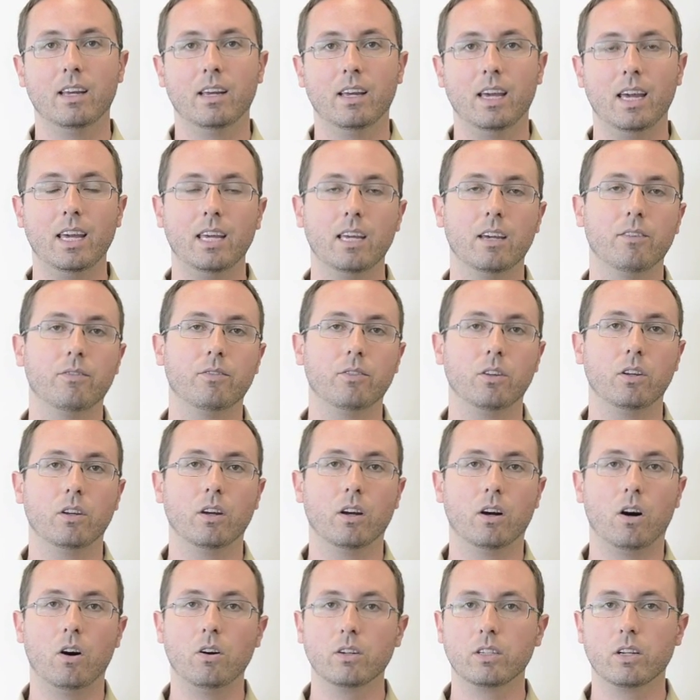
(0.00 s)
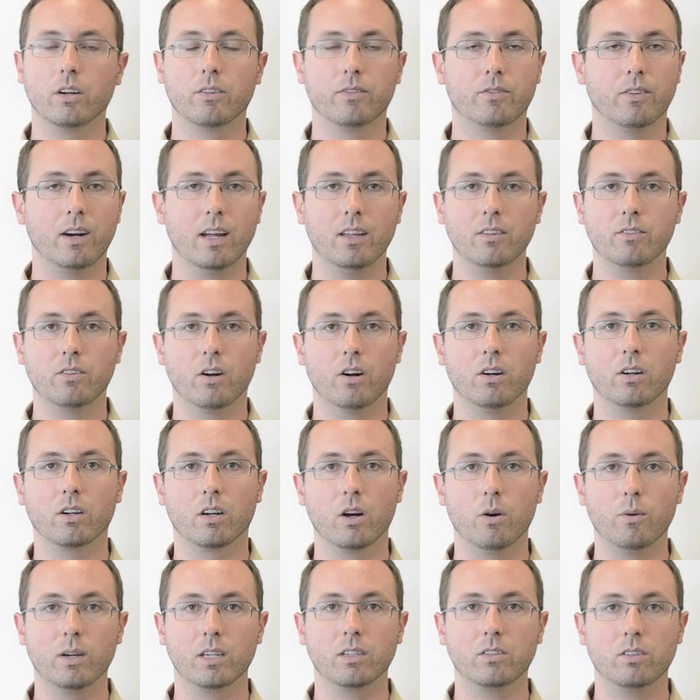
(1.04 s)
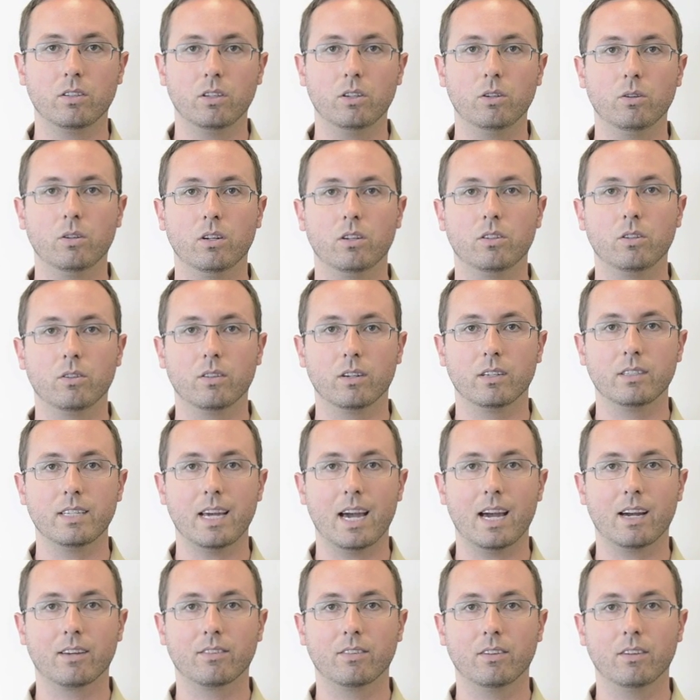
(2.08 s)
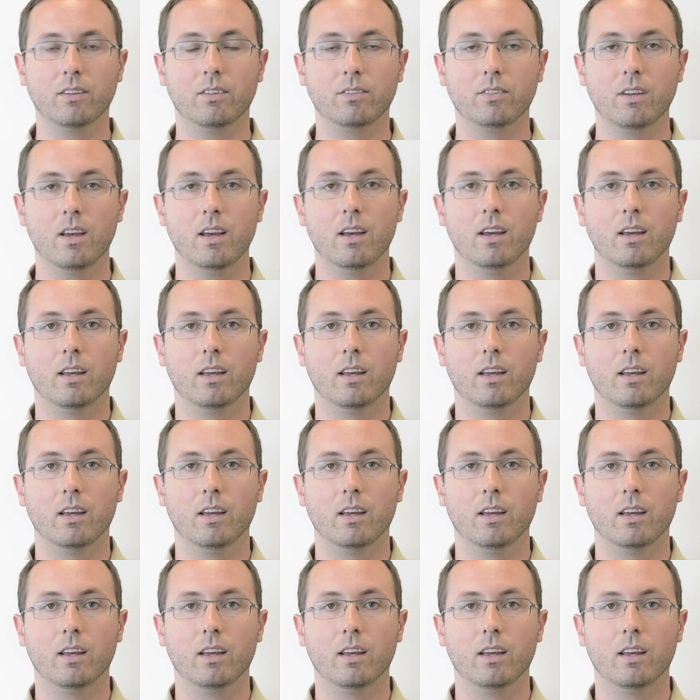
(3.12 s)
hey, if all your friends aren't going to you to do their taxes,